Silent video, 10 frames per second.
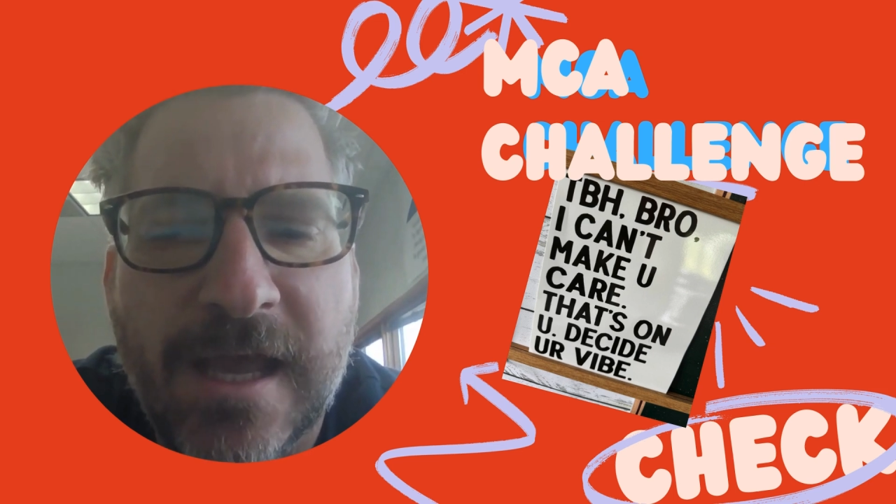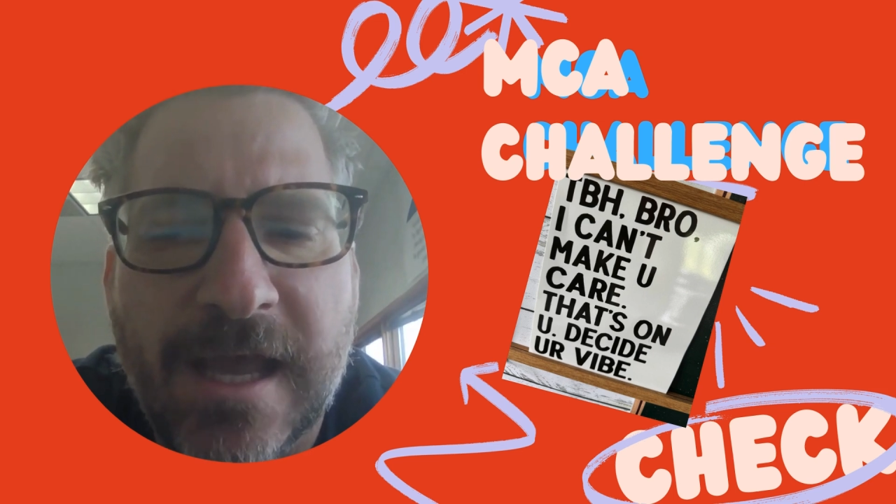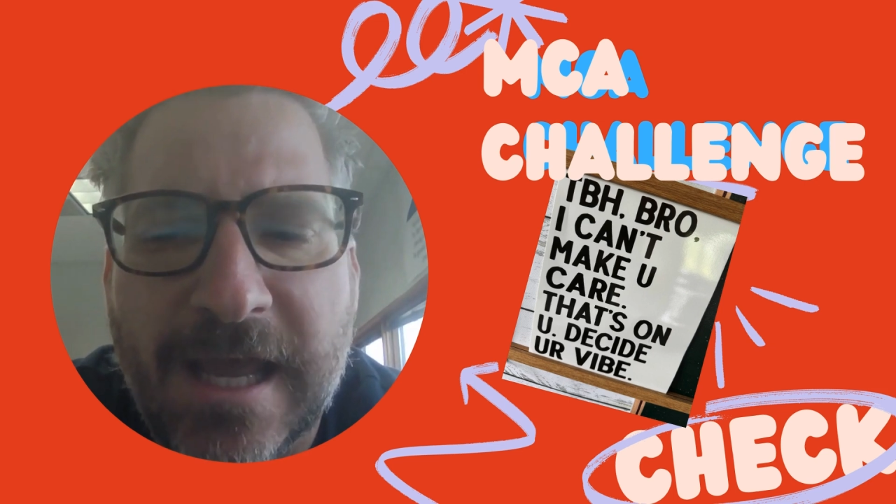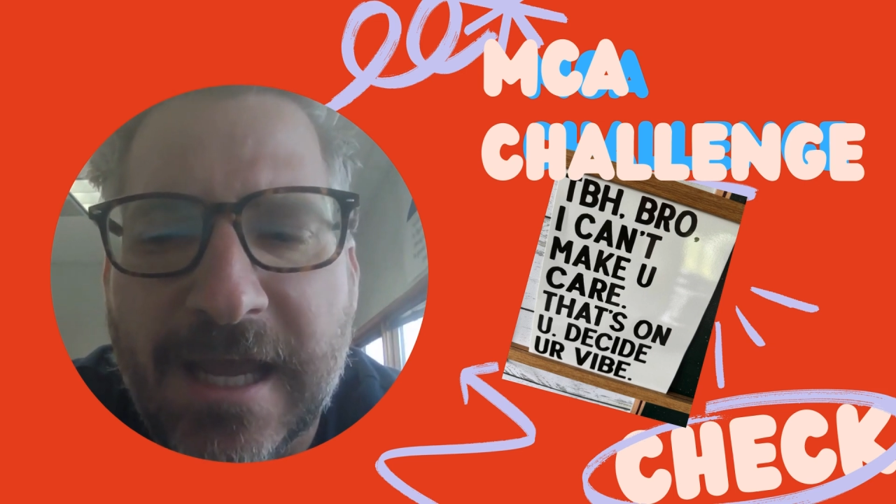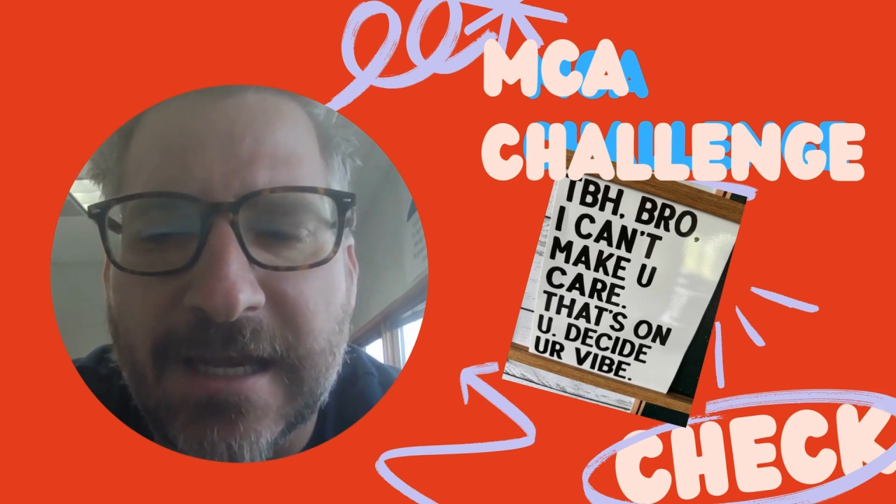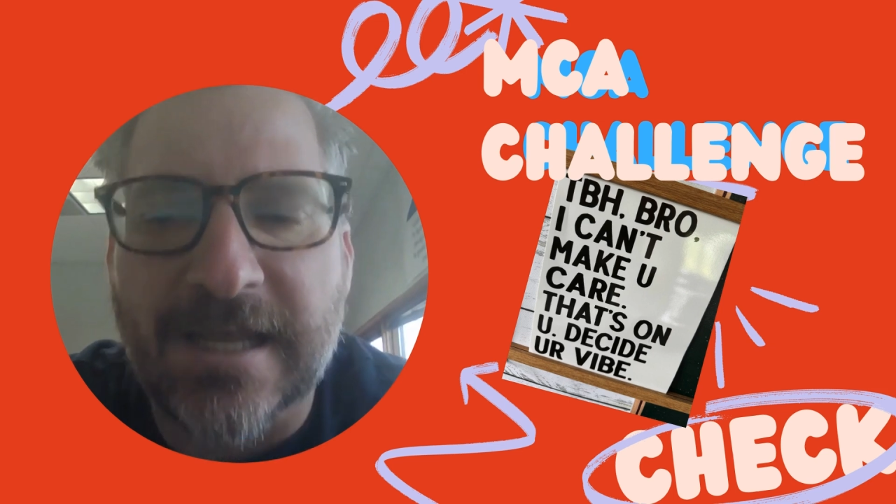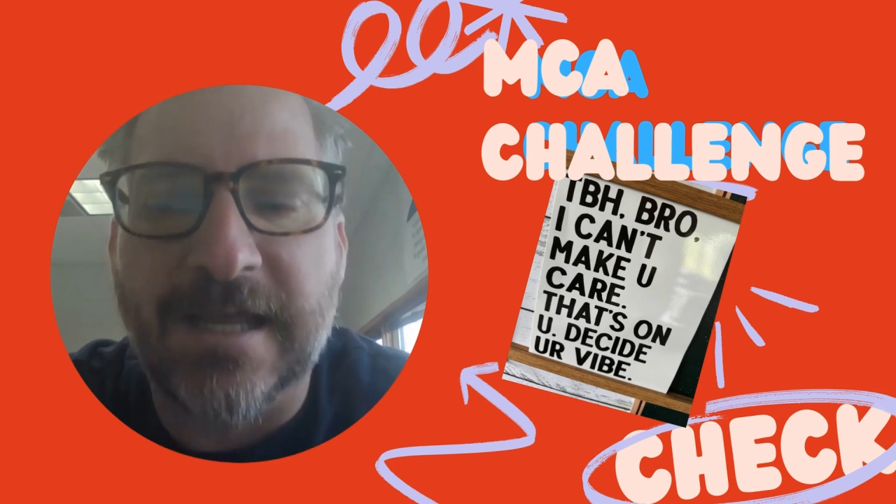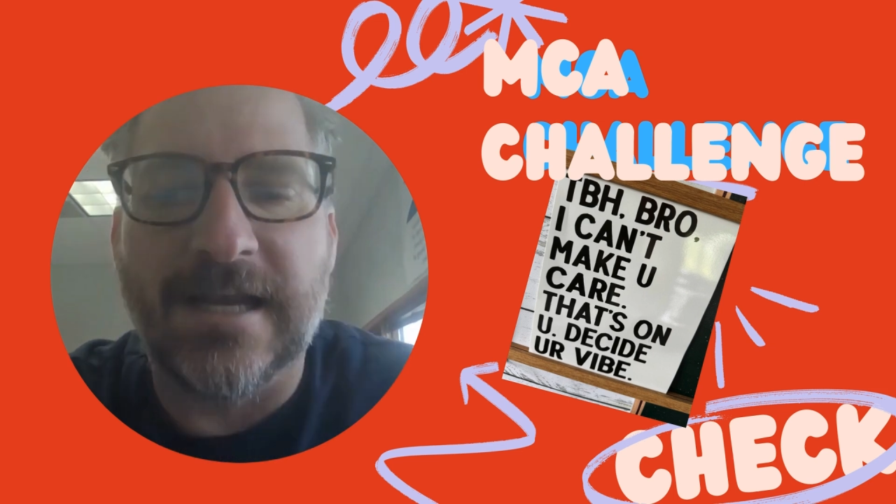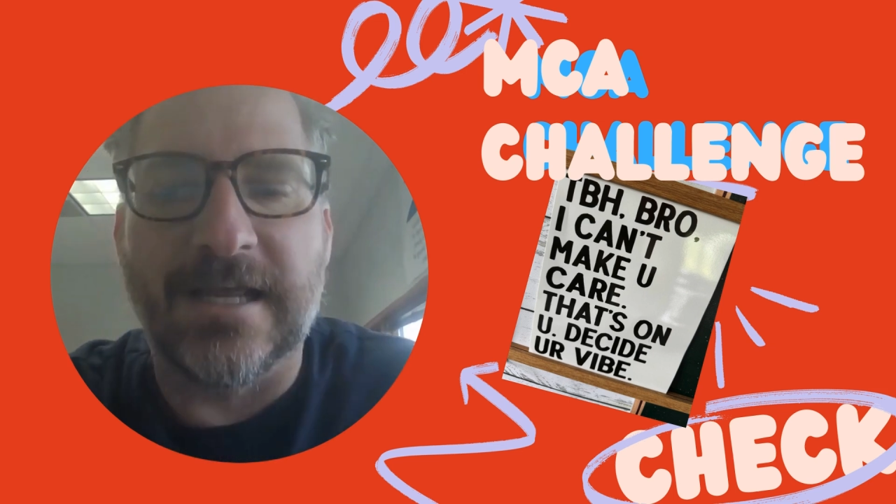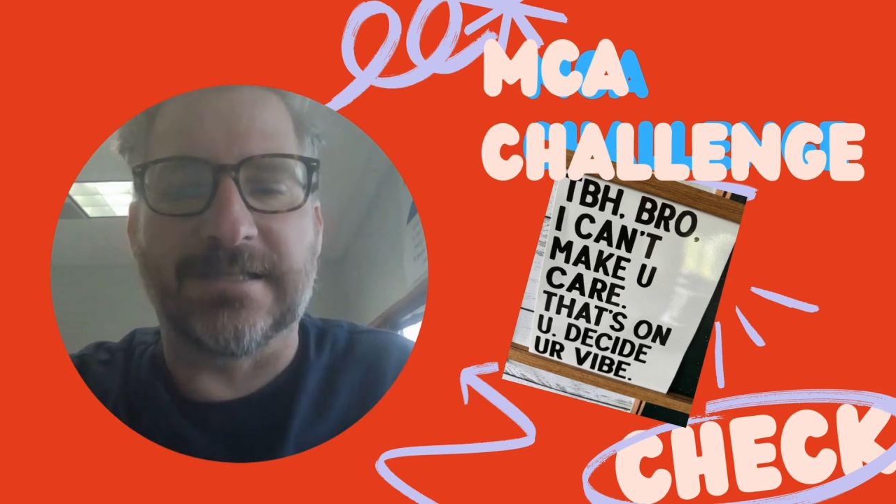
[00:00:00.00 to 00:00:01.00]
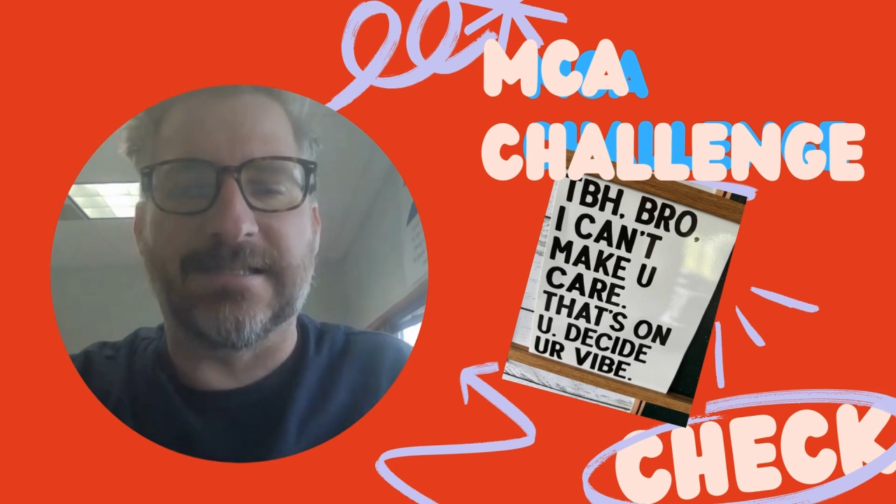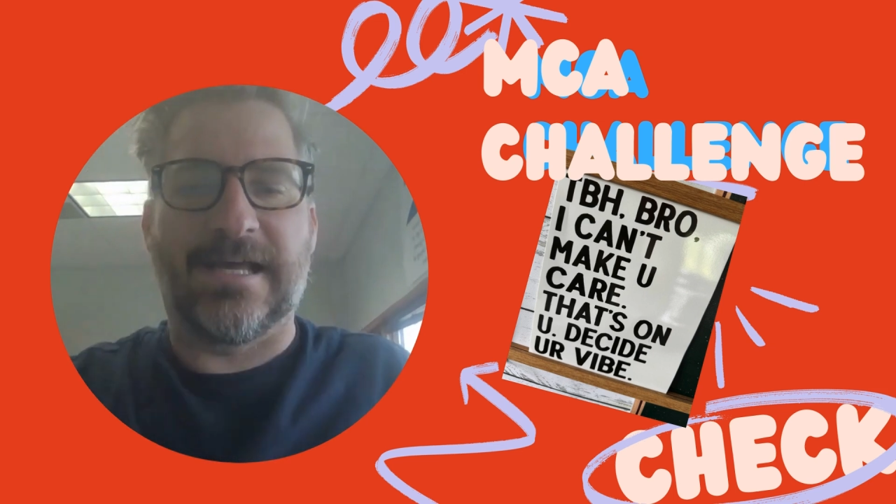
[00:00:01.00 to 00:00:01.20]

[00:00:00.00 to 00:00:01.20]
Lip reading: and it is